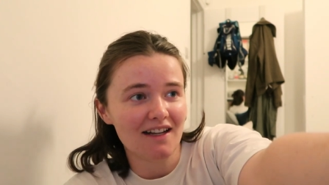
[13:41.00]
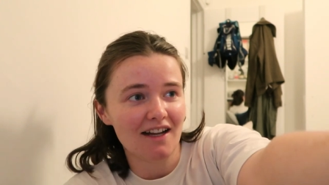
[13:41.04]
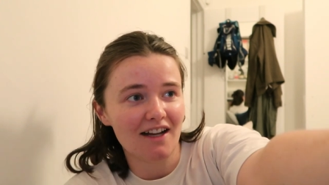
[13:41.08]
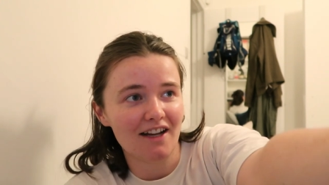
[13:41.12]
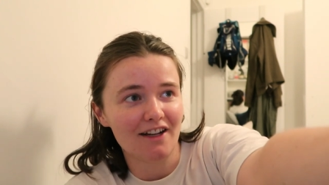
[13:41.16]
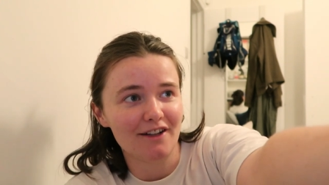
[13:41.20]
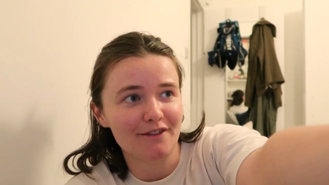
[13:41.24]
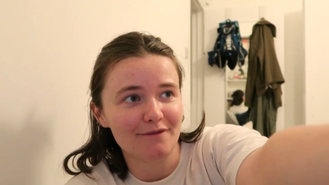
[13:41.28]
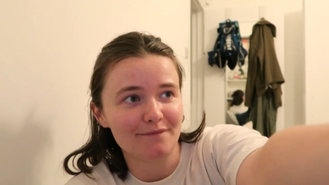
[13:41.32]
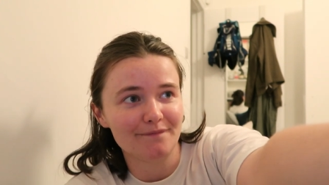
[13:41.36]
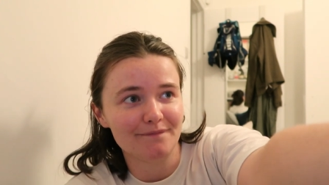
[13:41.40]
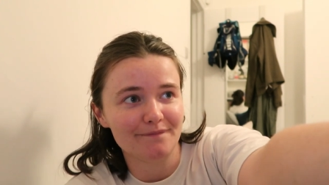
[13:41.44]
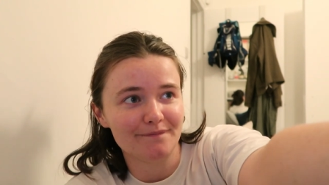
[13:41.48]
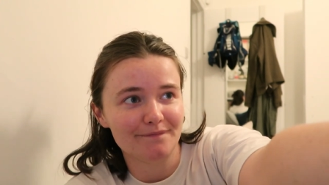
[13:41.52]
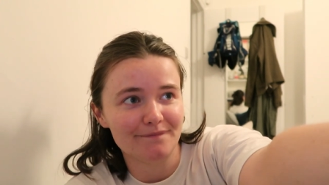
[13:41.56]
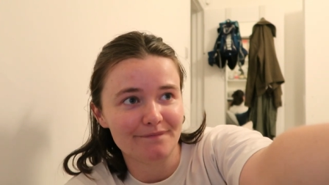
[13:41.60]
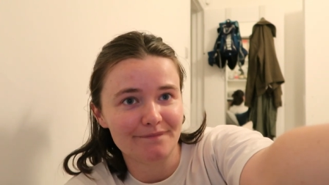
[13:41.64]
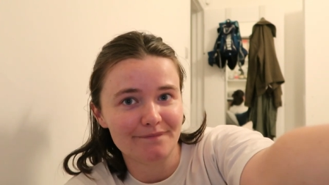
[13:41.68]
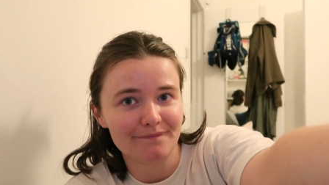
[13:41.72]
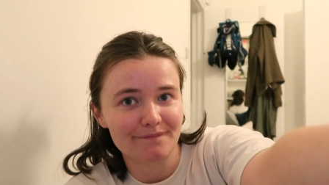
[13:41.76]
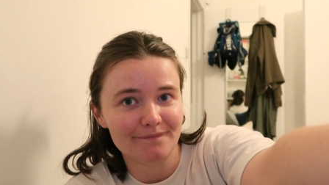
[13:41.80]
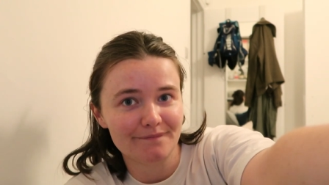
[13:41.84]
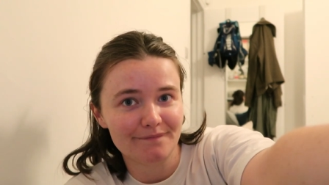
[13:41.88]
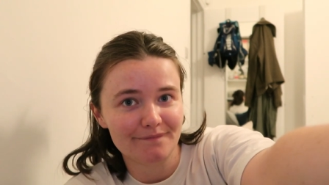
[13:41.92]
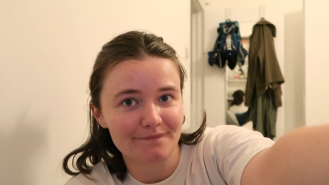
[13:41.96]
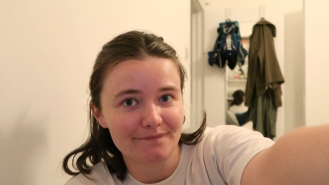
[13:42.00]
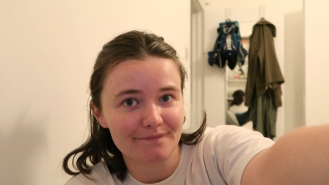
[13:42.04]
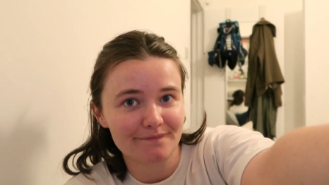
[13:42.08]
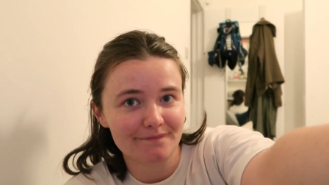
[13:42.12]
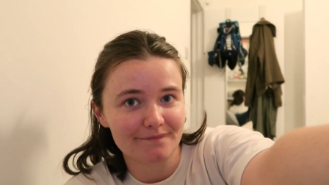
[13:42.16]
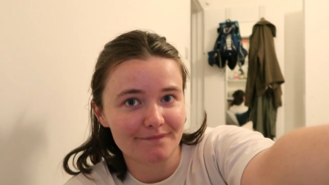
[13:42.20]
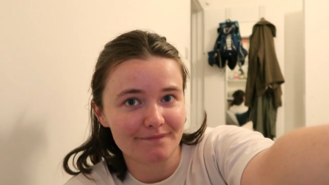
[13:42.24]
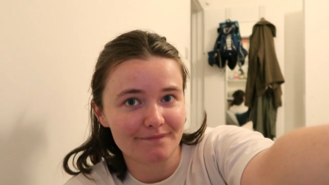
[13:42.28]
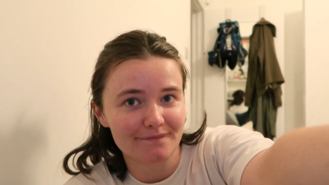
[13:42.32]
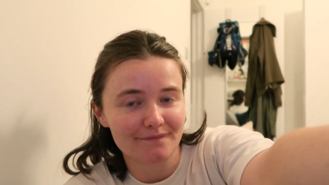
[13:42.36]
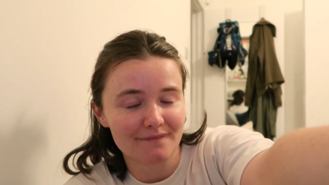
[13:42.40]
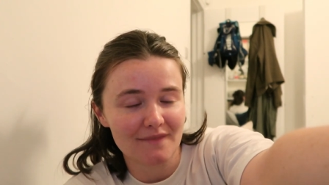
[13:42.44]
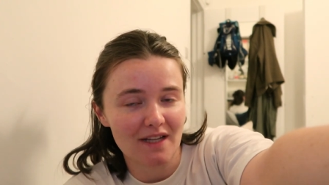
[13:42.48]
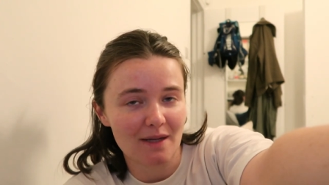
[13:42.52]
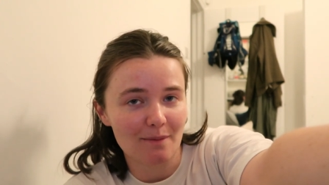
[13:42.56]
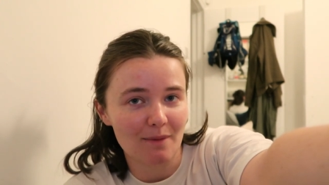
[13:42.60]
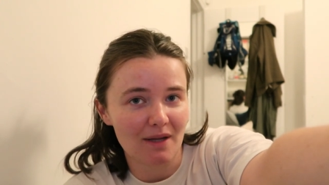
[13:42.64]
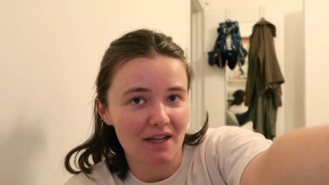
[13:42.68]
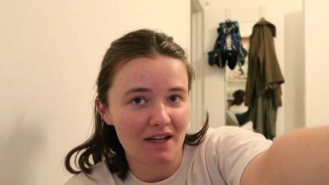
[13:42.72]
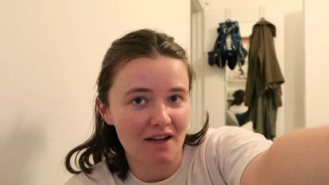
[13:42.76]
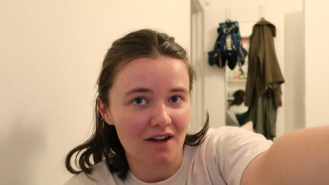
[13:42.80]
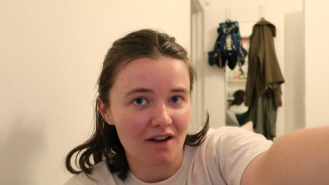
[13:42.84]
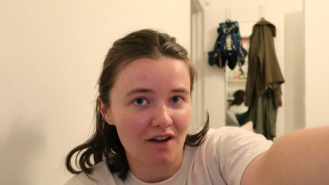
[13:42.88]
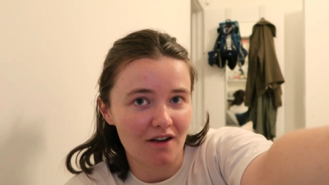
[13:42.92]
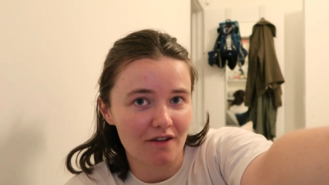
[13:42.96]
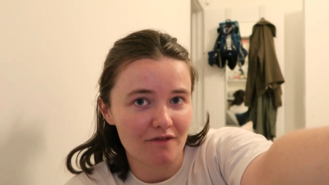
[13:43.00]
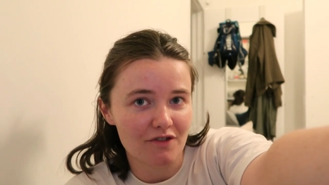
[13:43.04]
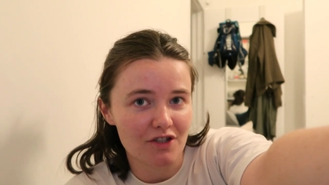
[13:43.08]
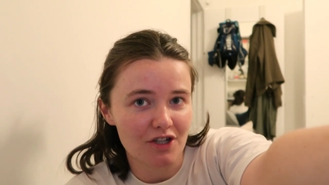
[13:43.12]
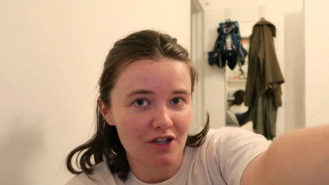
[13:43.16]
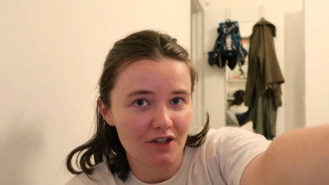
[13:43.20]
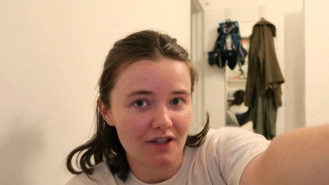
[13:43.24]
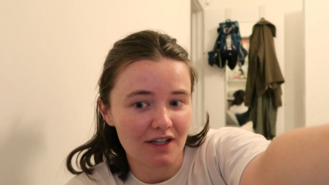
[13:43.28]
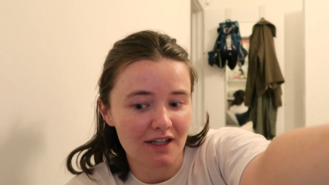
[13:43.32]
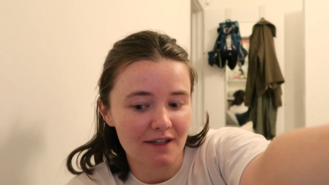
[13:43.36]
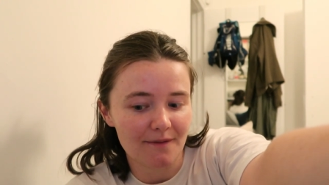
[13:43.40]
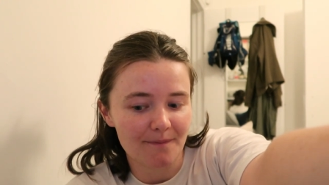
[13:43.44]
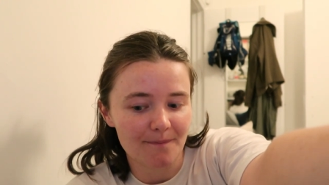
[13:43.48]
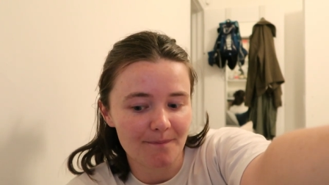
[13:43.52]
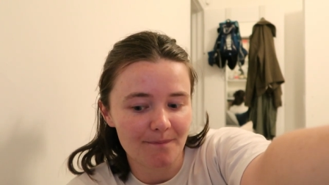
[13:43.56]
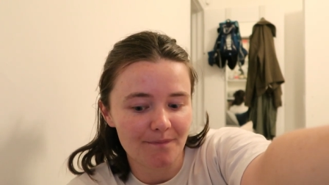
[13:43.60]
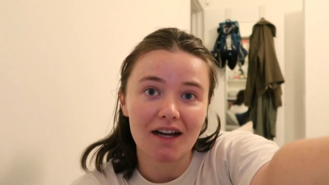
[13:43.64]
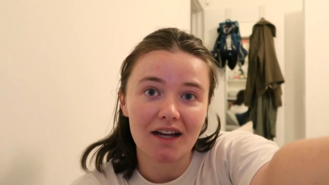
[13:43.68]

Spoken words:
I'm like half joking.